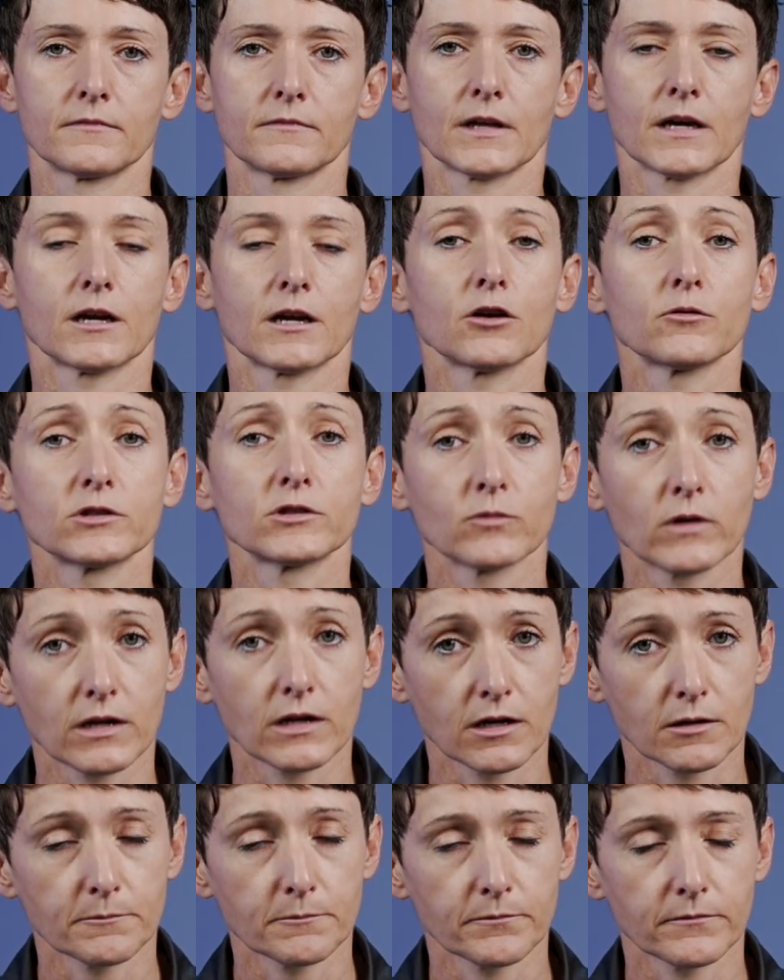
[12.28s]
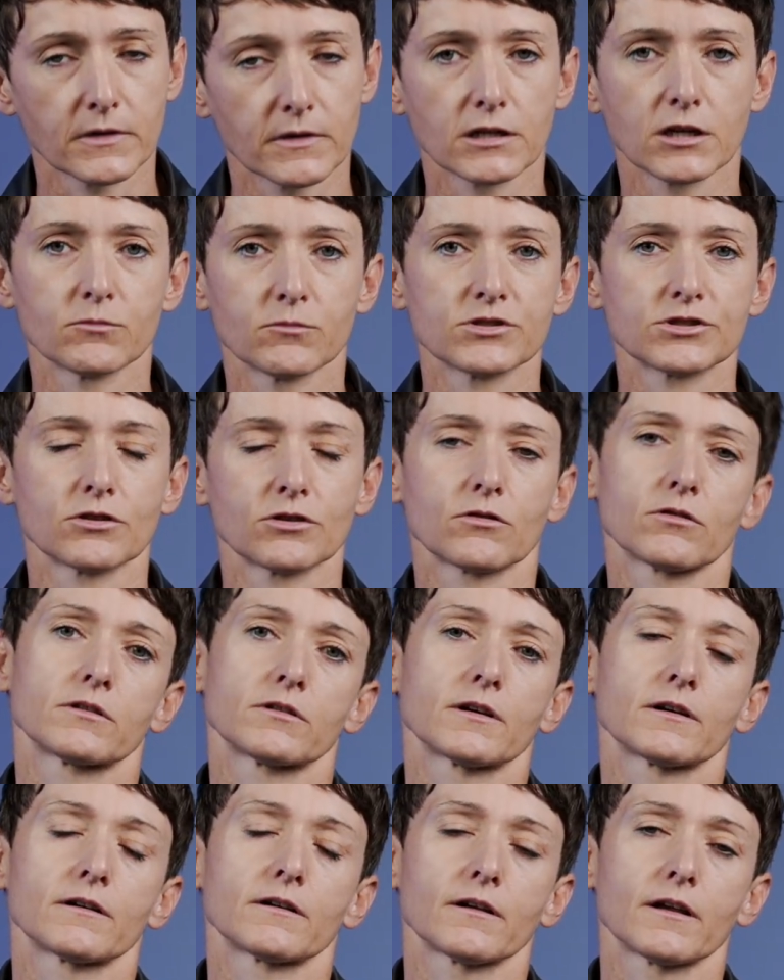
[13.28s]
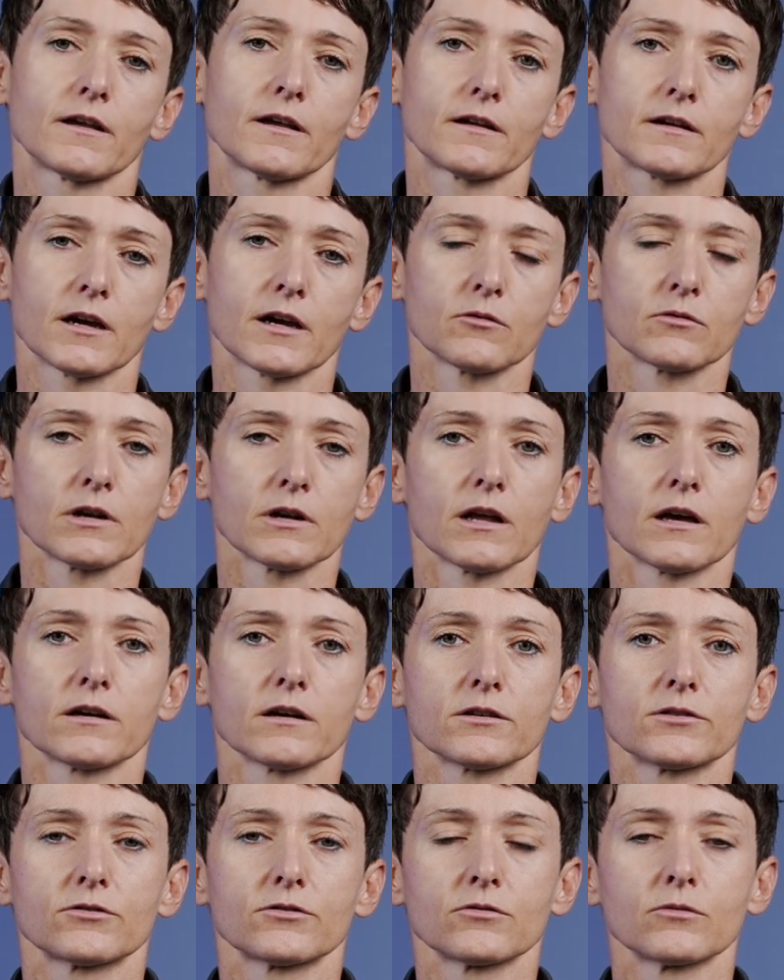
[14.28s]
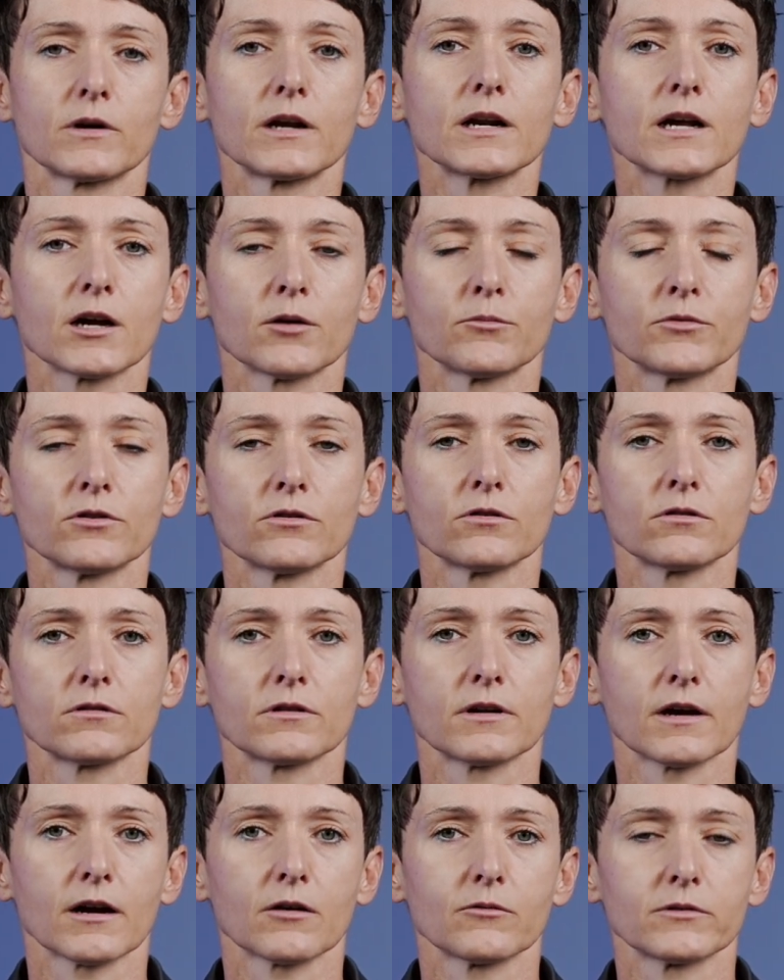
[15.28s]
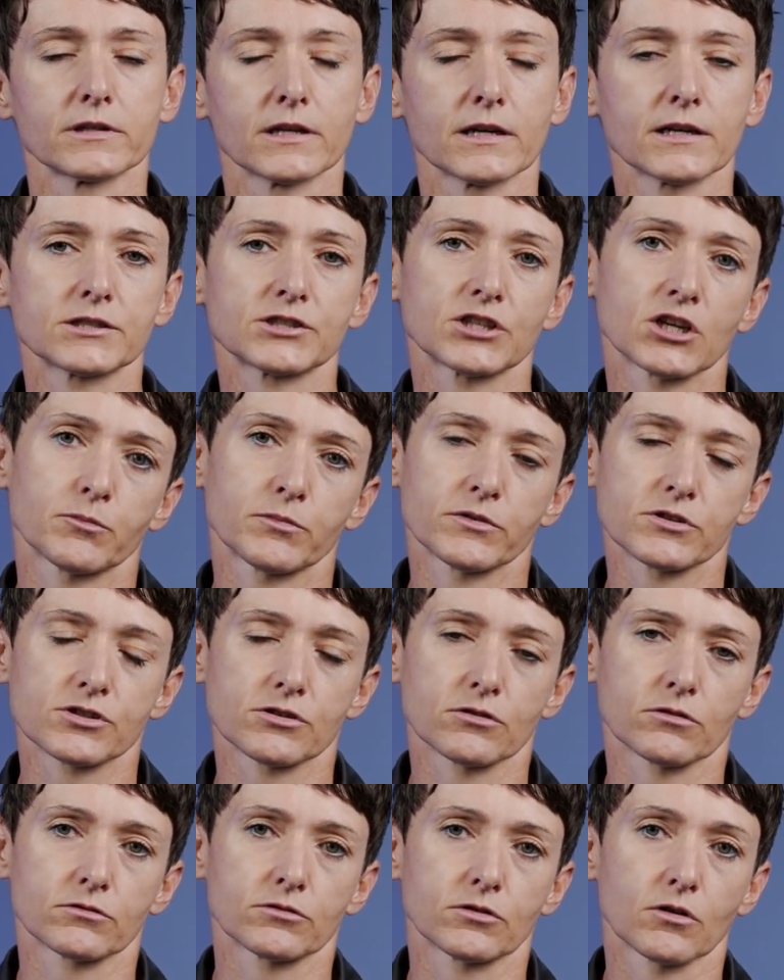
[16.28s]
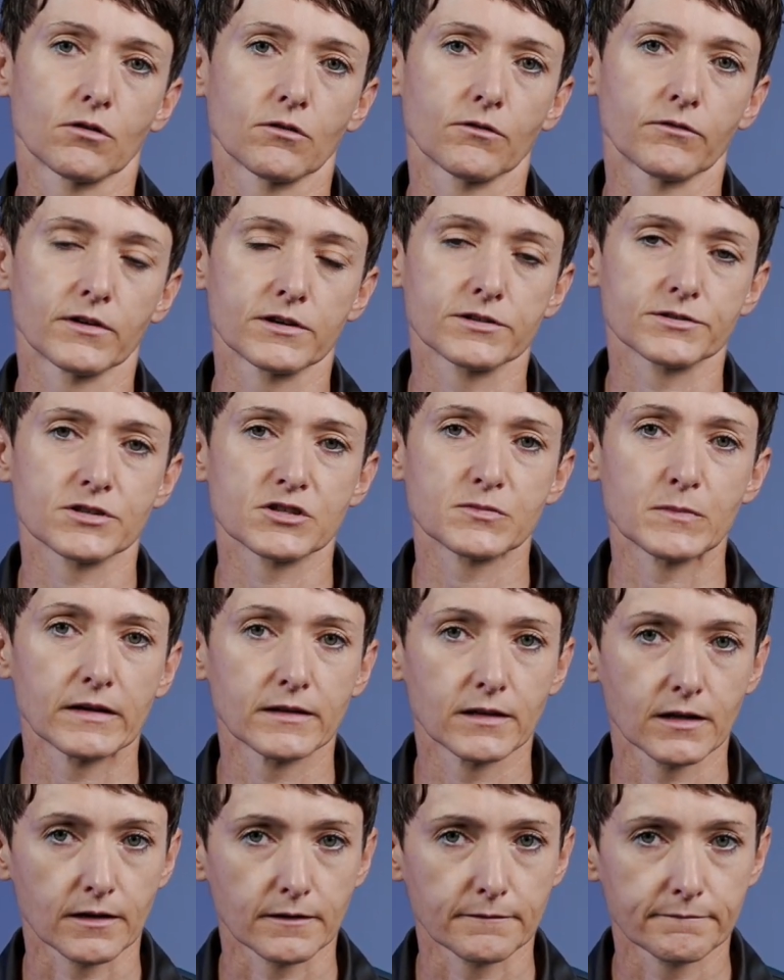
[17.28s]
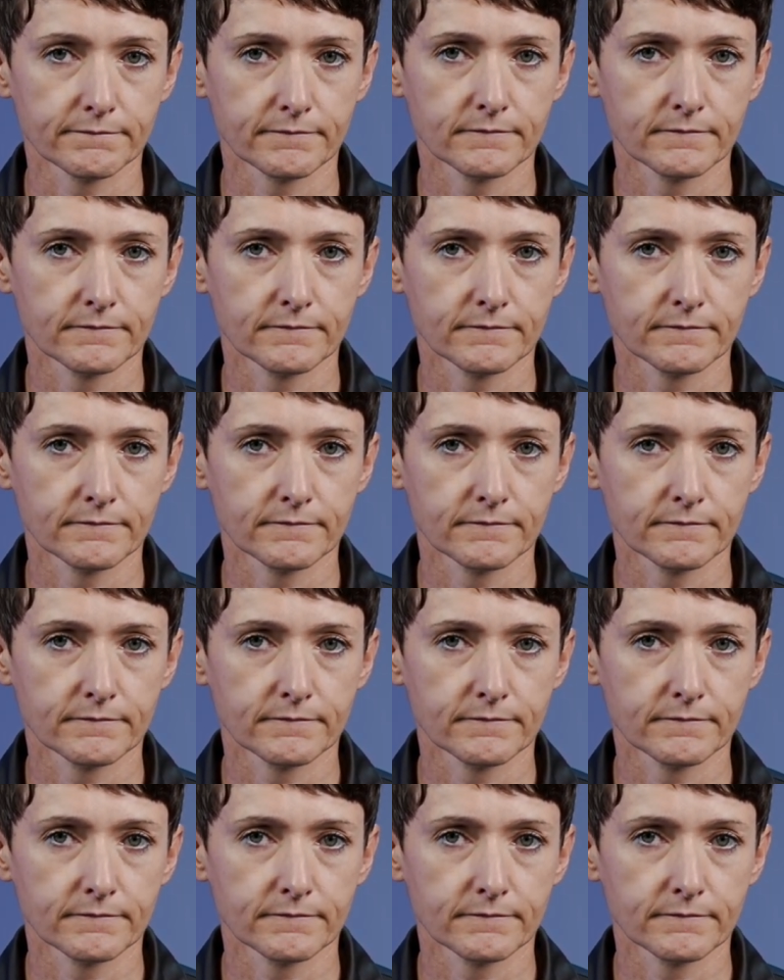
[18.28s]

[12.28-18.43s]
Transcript: Hello and welcome. My name is Dorota, and I would like to welcome you on our next episode of Versus Monday.